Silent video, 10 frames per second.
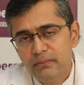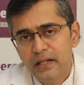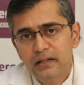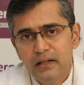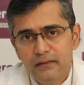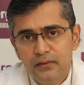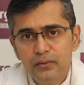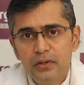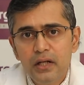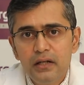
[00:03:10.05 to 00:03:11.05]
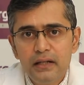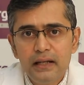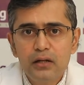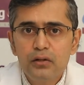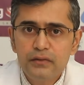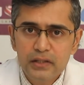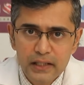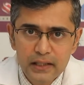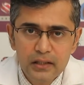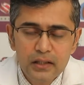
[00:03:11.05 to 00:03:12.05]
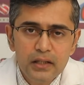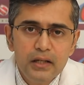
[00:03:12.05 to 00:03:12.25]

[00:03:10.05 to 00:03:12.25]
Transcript: might have to take care of the diet.